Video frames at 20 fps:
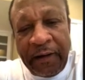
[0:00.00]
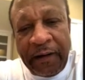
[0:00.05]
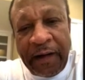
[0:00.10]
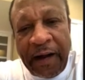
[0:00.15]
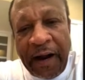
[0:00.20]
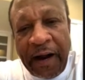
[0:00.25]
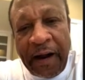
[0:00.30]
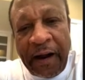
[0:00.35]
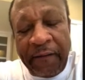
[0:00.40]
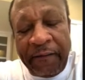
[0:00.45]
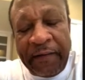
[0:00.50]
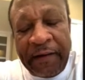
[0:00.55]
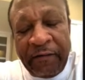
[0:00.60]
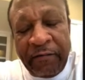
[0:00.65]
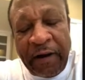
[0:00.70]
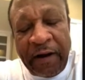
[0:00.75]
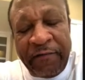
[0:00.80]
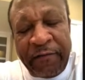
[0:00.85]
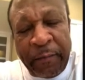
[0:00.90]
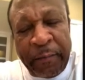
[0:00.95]
Well, I
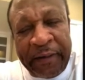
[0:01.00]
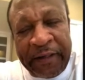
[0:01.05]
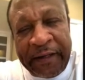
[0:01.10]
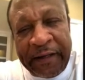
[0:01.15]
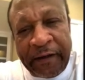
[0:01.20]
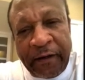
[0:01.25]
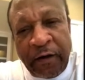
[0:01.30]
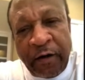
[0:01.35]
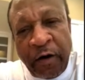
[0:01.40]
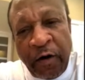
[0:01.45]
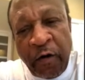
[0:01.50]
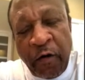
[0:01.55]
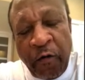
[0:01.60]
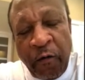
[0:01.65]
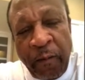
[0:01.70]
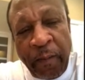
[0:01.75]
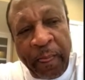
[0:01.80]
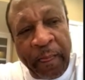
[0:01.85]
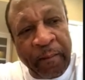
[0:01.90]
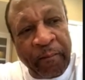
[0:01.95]
think right from the
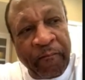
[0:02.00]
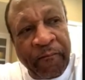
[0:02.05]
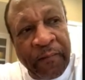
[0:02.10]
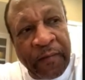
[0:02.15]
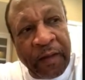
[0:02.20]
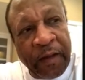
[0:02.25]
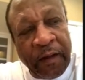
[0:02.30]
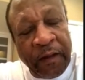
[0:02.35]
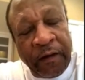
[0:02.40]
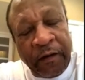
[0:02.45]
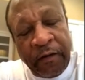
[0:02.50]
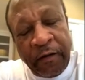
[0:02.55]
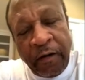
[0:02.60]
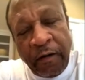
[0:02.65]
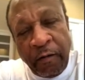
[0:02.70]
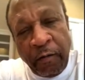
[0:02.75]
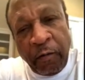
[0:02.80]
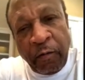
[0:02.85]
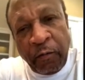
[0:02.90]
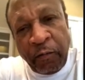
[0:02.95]
get-go, you
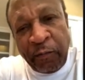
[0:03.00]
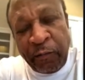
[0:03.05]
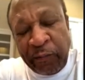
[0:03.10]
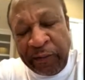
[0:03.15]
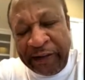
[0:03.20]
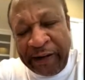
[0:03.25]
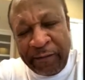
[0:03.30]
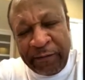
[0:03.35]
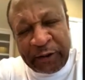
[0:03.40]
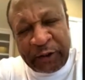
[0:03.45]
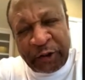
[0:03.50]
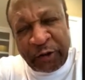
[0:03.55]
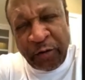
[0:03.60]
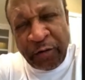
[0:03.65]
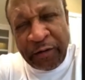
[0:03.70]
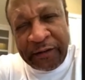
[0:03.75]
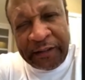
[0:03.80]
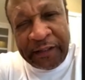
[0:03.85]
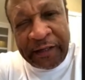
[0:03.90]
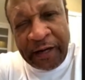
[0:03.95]
know, when they were
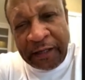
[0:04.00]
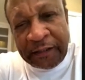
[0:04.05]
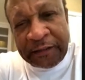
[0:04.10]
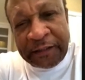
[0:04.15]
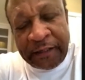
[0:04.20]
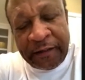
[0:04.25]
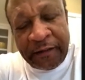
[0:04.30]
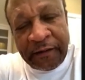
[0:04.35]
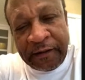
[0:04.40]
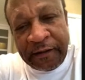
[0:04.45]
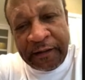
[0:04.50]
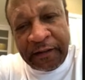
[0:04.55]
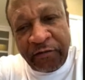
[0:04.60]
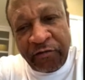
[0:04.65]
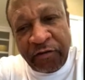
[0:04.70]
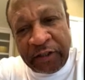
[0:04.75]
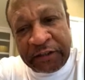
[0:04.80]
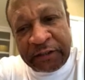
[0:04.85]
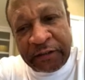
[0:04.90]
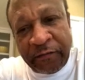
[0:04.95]
showing Deontay in
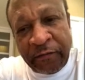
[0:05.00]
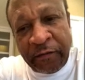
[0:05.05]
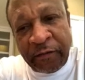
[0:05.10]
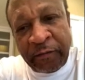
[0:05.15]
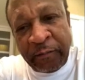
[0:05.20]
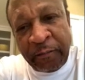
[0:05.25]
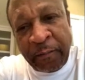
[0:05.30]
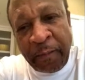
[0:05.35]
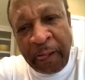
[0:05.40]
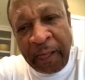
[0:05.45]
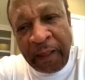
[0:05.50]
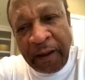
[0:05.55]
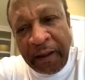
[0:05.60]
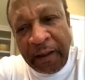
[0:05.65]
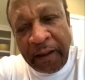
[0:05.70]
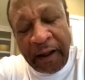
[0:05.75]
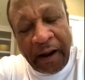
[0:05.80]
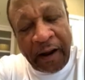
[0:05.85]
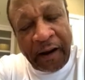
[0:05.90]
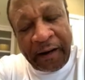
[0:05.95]
the dressing room,
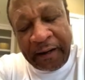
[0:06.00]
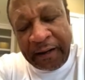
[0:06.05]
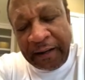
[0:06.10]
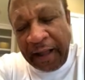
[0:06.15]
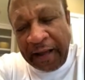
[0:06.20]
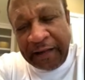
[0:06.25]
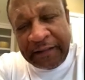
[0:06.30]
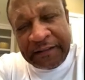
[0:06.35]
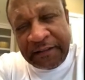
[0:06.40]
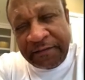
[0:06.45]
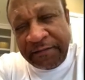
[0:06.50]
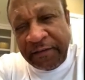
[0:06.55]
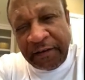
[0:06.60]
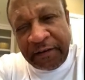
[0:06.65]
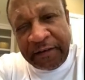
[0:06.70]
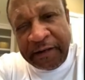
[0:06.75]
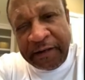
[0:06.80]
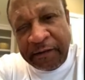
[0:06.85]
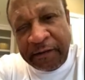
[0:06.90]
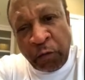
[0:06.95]
I just
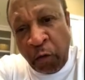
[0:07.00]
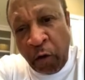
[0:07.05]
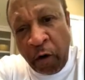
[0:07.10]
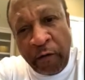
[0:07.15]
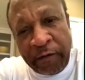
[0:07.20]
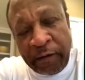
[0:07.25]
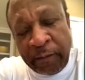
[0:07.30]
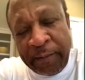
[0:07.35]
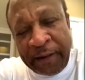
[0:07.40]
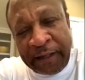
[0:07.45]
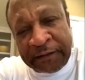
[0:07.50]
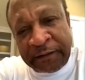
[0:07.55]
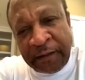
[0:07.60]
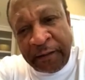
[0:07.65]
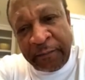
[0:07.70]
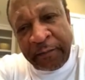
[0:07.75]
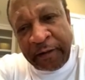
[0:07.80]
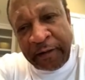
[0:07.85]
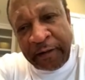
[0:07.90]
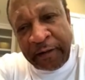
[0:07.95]
felt he was worried
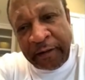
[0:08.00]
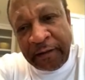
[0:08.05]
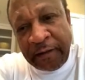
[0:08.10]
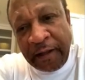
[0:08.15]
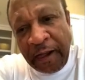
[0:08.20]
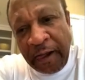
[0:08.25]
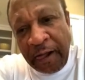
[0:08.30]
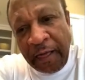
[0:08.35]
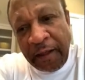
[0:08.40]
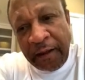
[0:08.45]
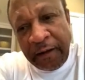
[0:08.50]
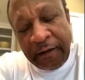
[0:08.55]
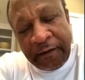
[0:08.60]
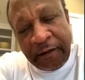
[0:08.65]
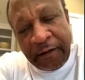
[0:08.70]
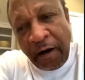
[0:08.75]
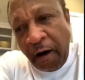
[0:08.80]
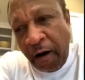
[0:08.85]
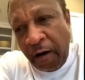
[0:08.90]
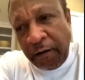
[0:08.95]
about something.
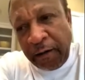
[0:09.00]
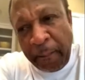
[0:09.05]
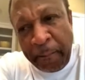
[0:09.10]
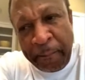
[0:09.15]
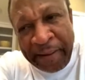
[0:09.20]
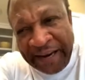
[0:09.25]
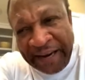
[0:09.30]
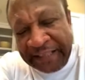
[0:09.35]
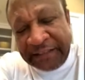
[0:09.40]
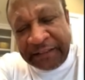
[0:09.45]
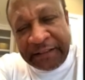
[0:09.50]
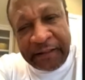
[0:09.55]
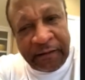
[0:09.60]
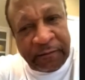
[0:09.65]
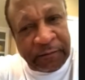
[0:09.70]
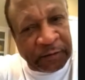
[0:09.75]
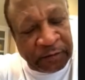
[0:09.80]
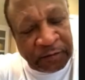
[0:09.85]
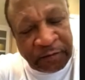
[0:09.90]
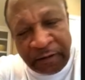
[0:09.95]
You know, all the
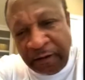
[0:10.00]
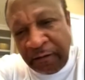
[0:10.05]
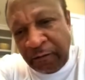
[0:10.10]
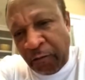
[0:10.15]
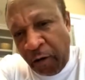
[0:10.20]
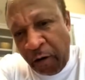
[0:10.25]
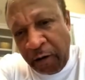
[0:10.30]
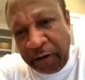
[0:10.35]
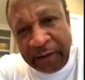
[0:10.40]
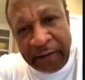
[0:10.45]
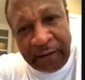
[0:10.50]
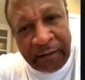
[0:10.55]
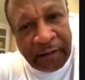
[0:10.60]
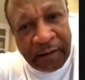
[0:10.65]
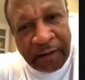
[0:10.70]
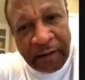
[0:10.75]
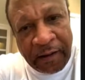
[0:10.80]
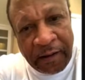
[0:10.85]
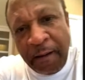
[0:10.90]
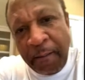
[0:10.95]
pacing he was doing,
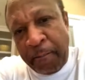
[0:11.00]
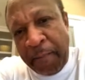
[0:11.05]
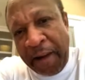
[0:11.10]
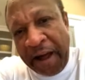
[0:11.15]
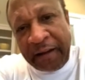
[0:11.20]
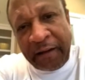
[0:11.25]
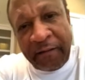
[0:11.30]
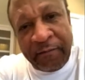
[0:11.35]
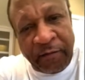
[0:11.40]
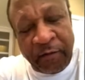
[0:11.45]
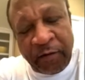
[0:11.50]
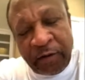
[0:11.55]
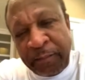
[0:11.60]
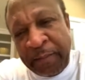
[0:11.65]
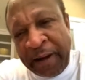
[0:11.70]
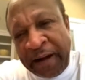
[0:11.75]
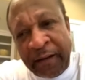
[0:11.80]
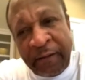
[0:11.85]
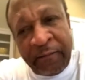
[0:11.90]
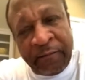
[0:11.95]
walking back and
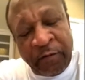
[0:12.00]
forth.